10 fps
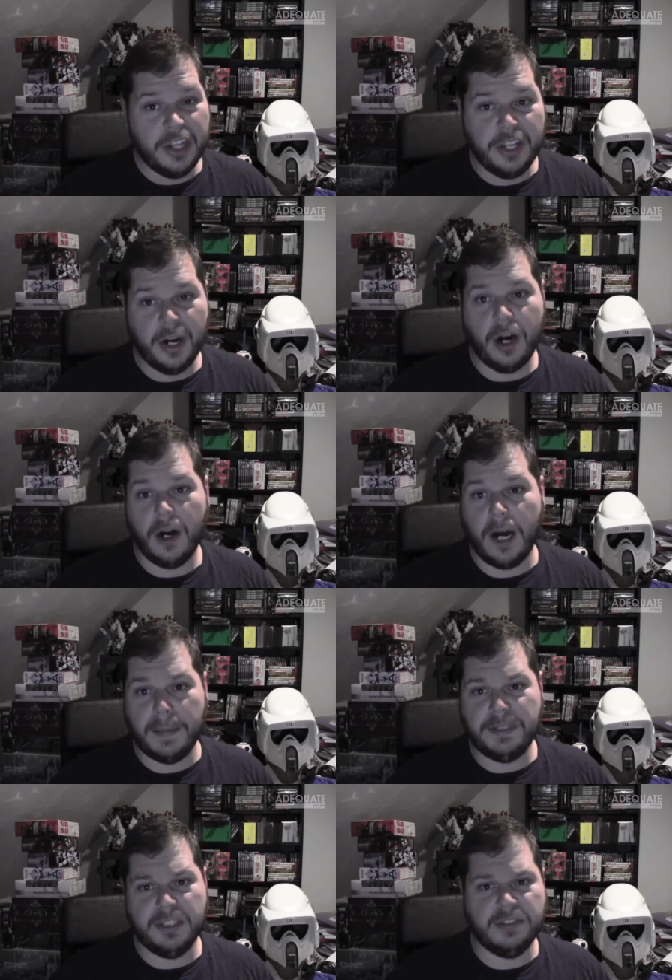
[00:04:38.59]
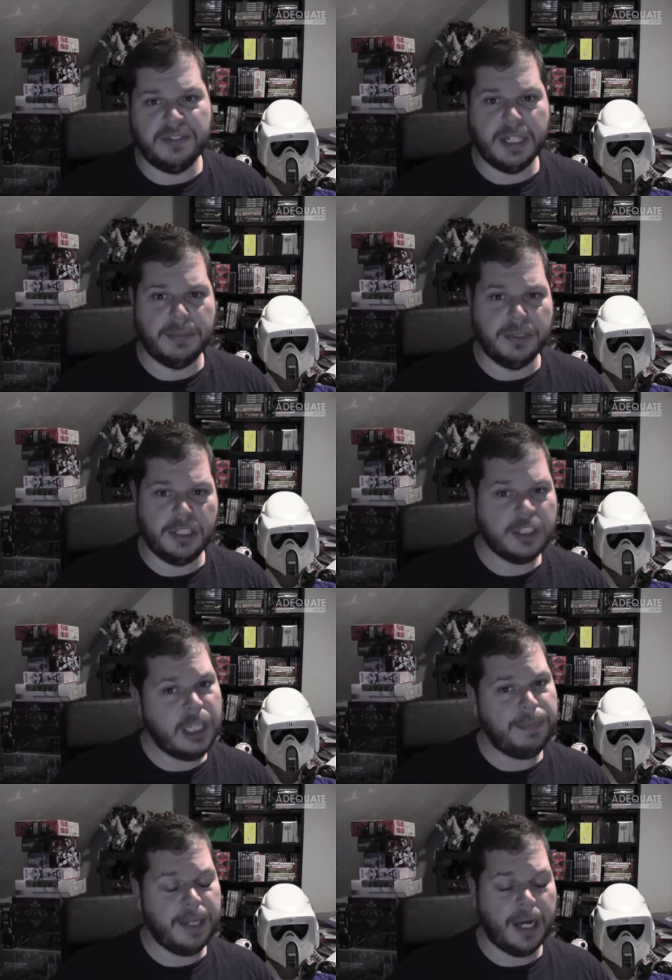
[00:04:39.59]
There are options available. Just
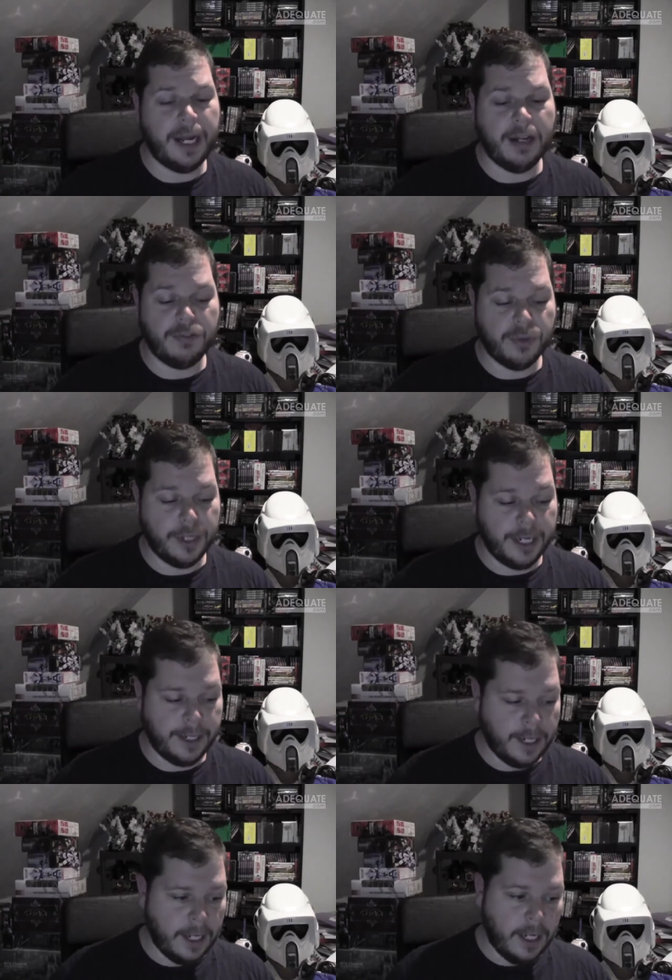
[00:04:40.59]
keep an eye out for it.